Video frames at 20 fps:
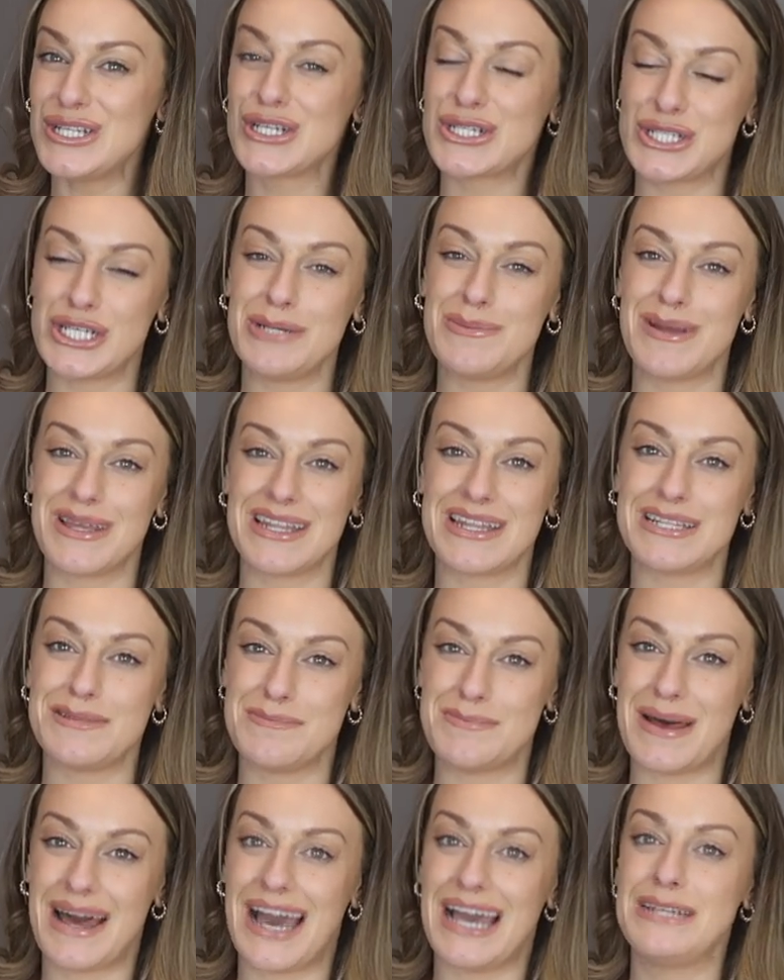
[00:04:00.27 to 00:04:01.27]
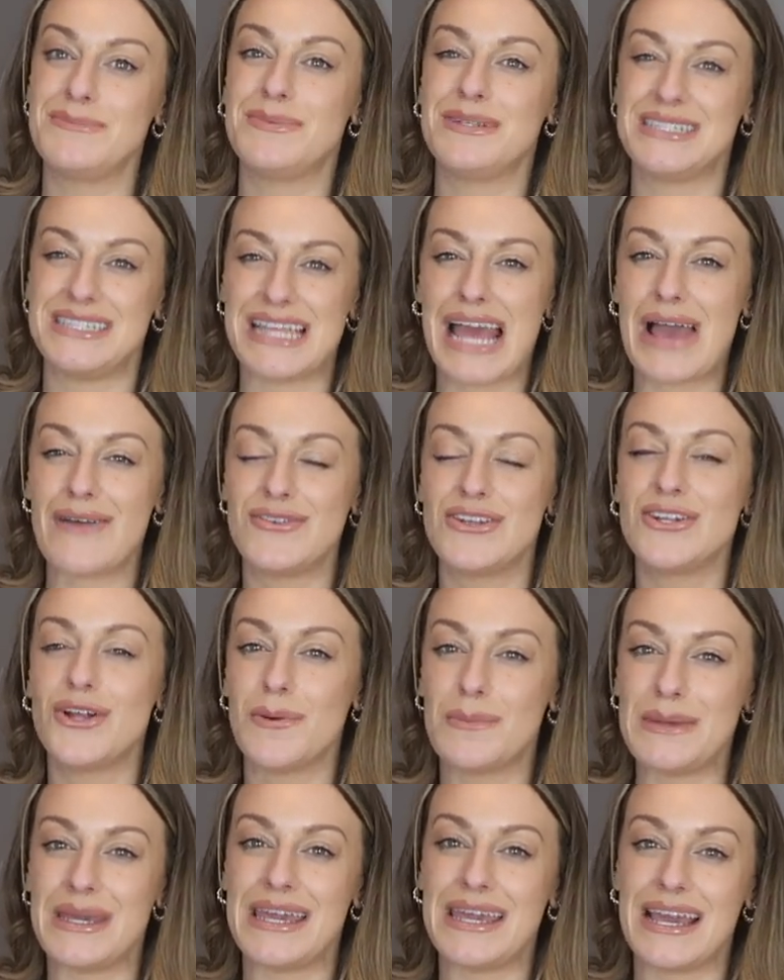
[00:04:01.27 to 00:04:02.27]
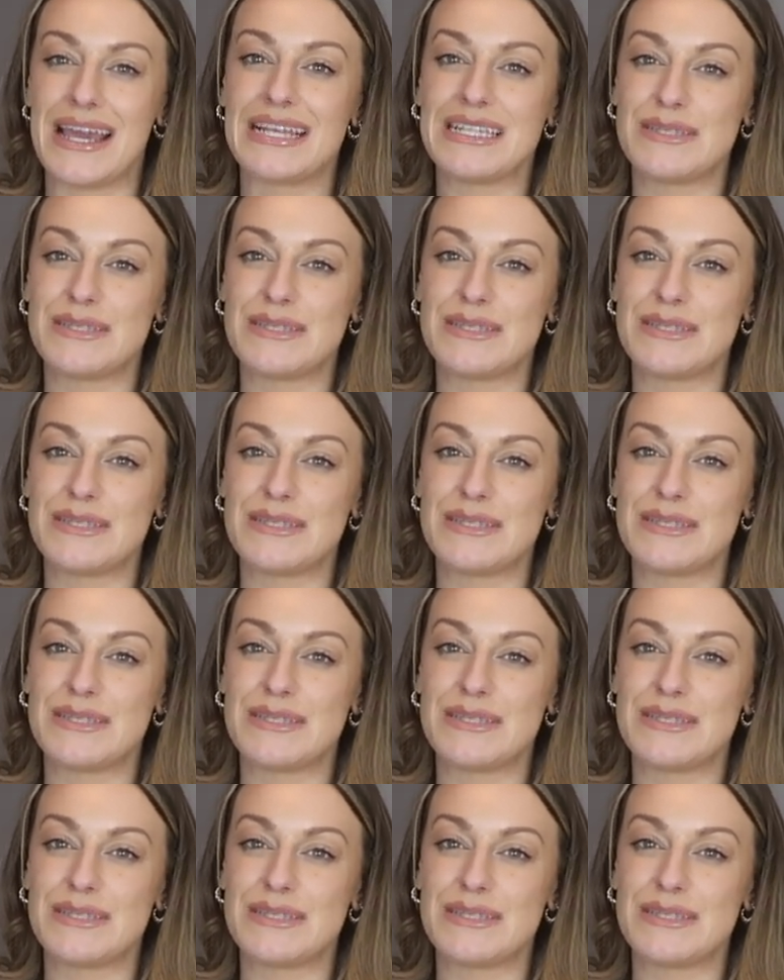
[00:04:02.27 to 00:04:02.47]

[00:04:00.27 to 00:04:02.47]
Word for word: look too big that it's bad, but it's definitely not being